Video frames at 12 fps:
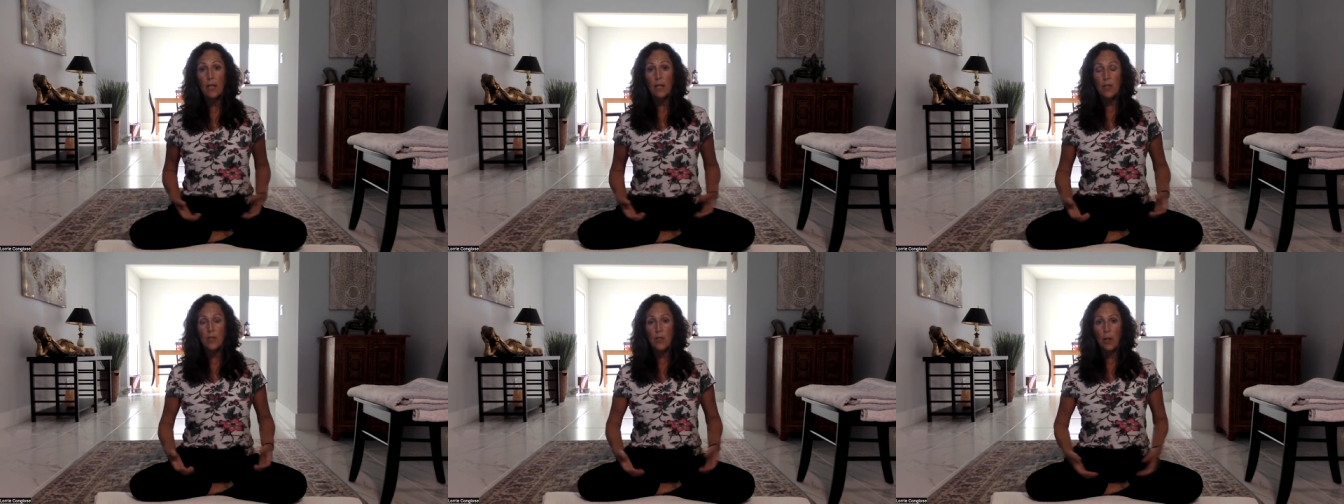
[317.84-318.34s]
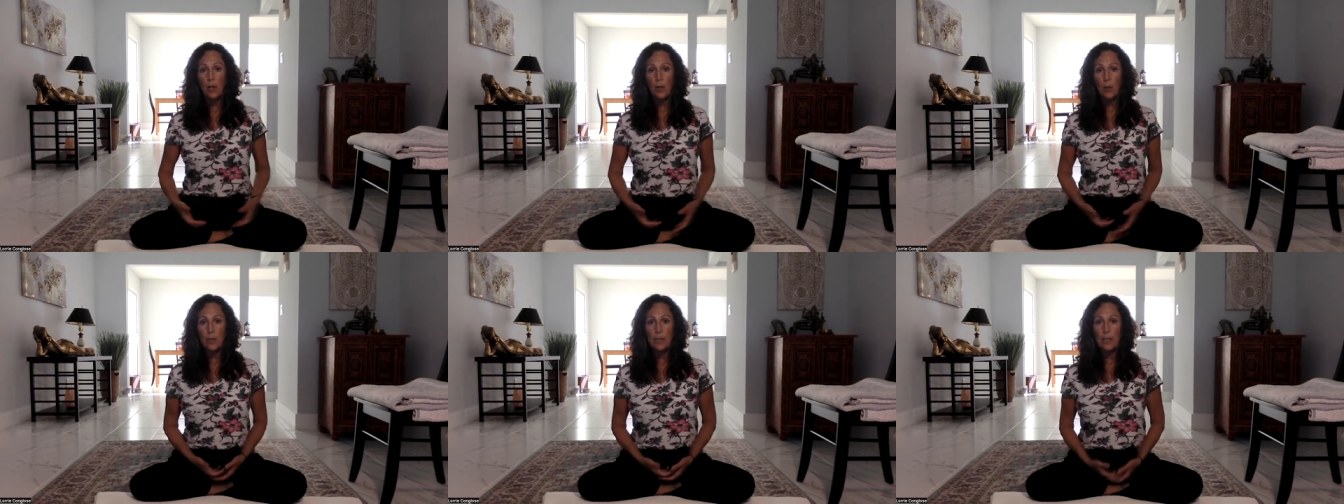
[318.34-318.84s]

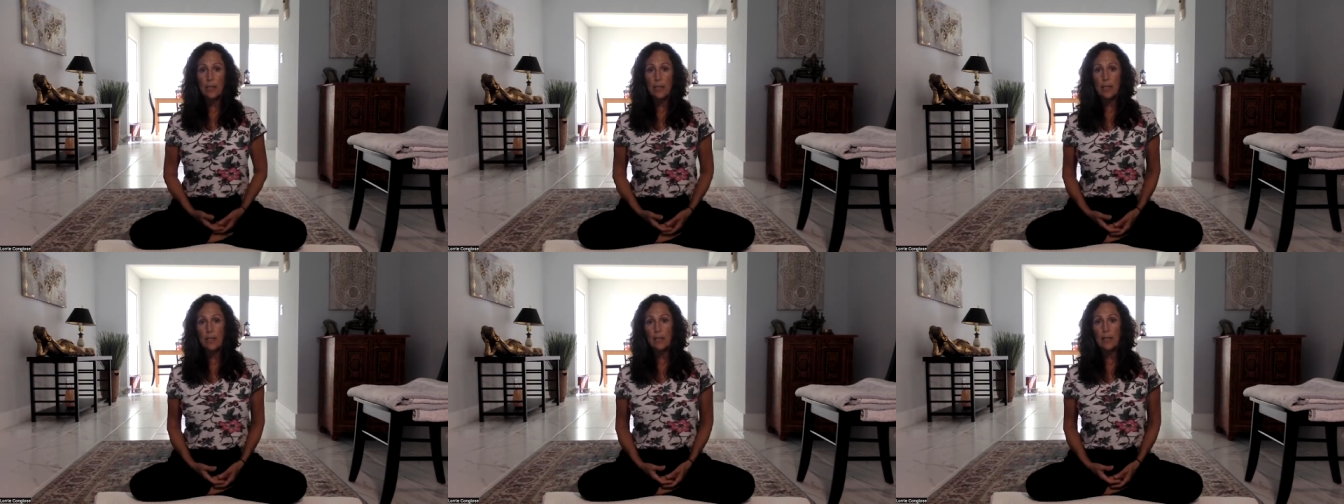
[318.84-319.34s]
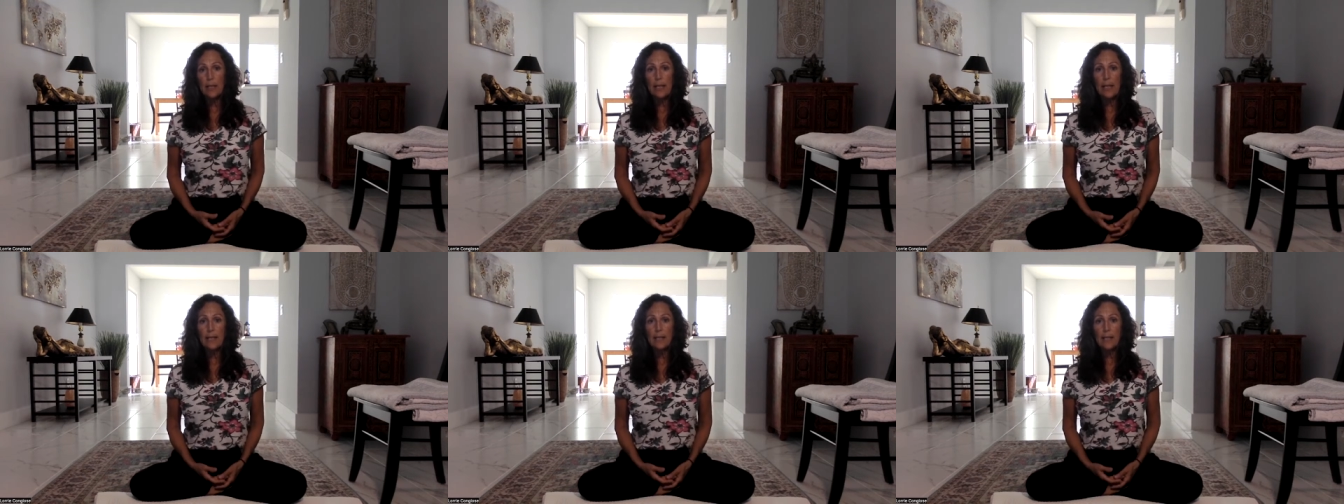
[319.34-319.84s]
So
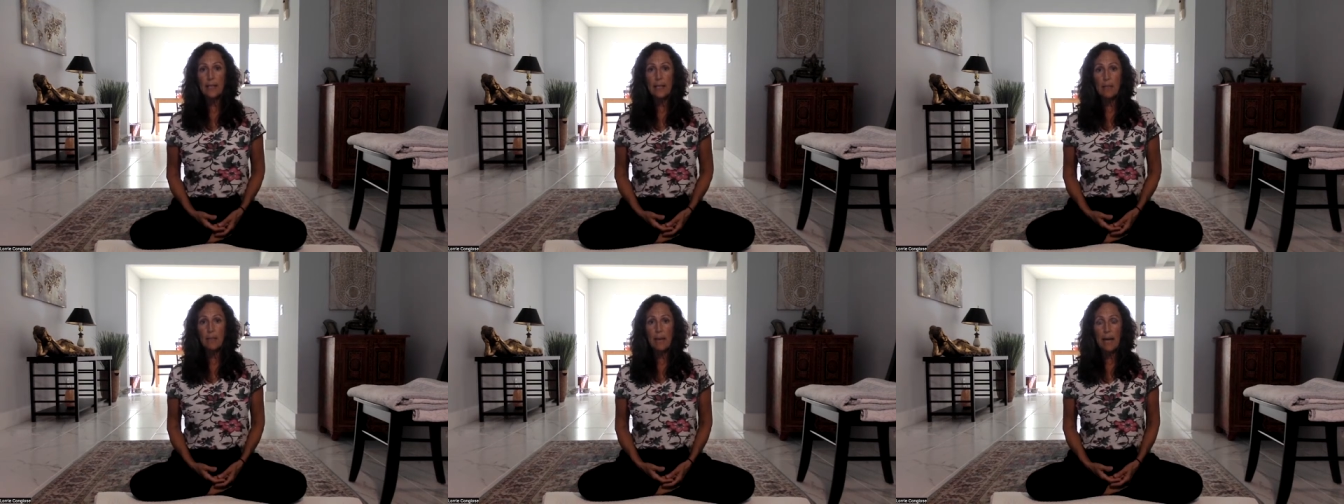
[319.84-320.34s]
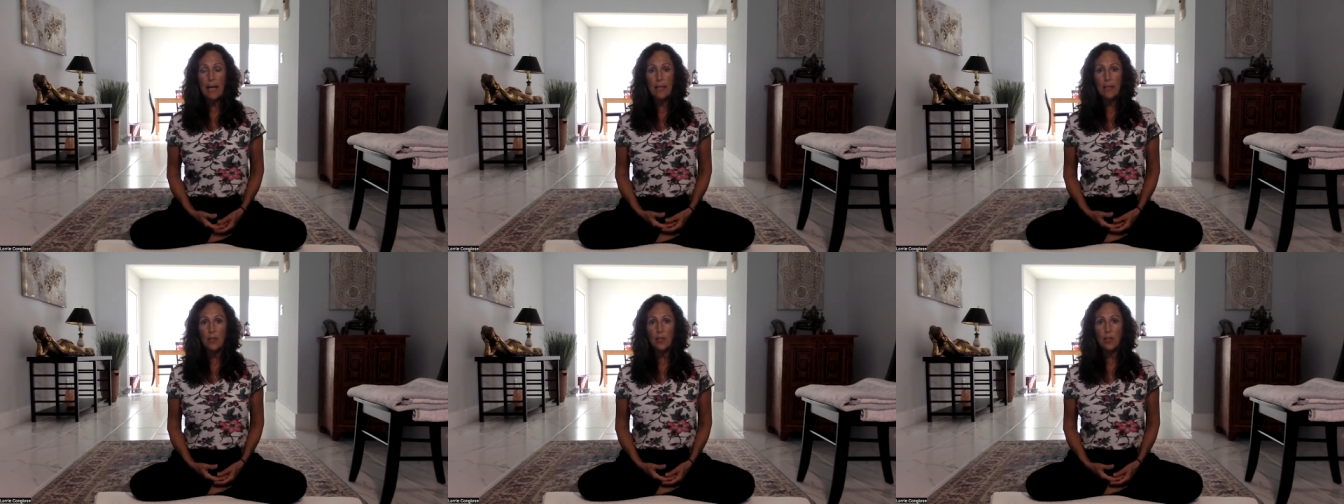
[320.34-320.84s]
again, sitting back
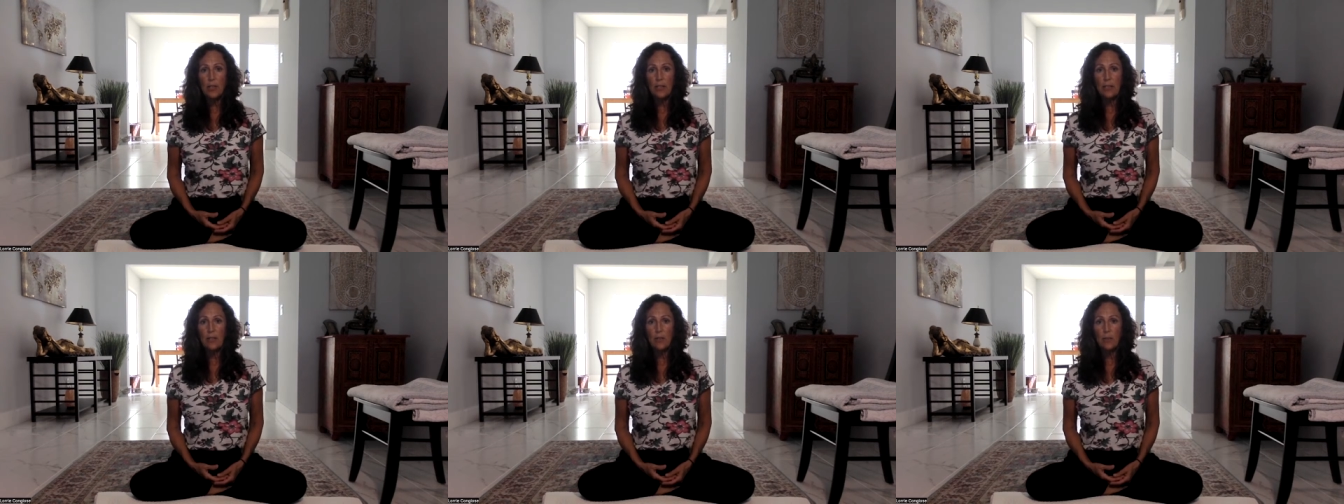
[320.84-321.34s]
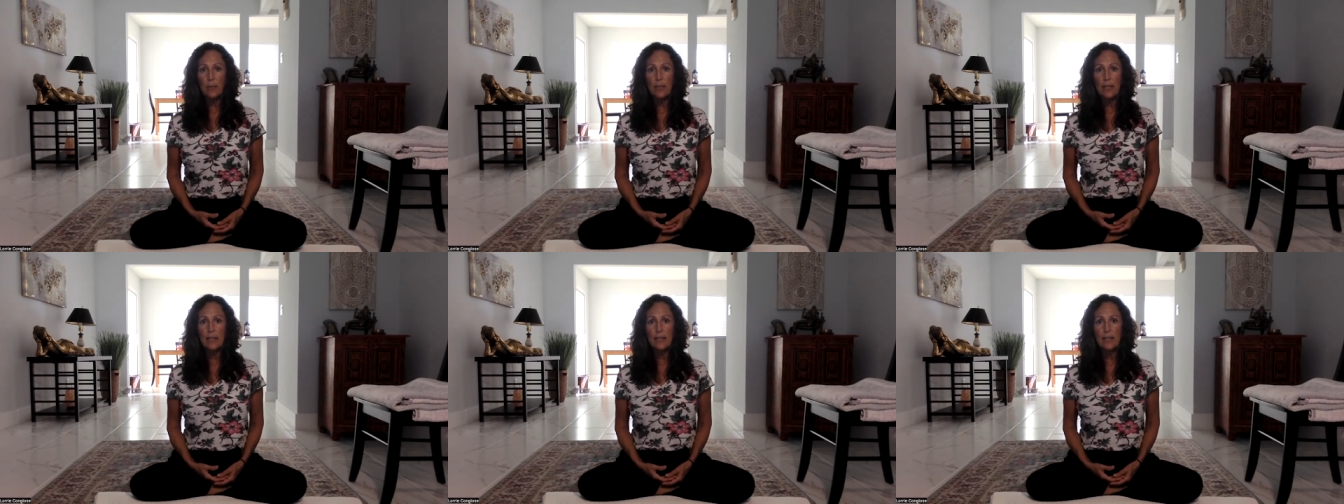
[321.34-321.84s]
just a little bit